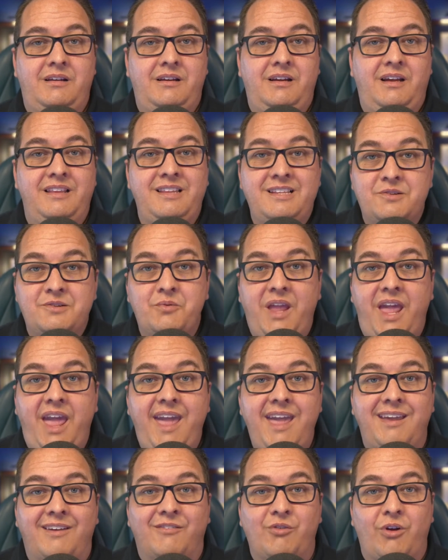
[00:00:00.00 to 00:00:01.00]
And that's
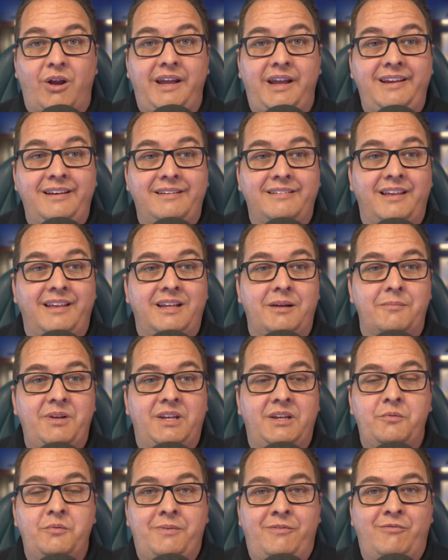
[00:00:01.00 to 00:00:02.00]
okay, right? Like, I mean, it
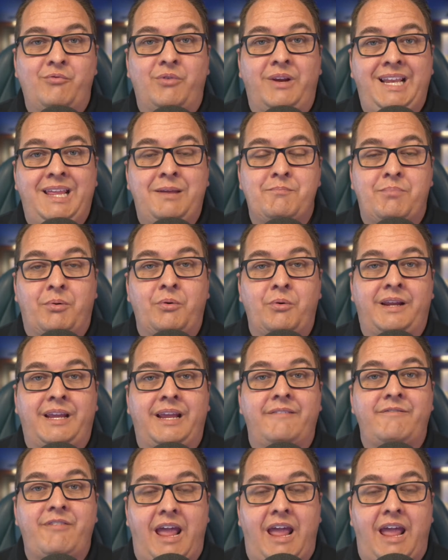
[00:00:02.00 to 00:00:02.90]
would be really boring if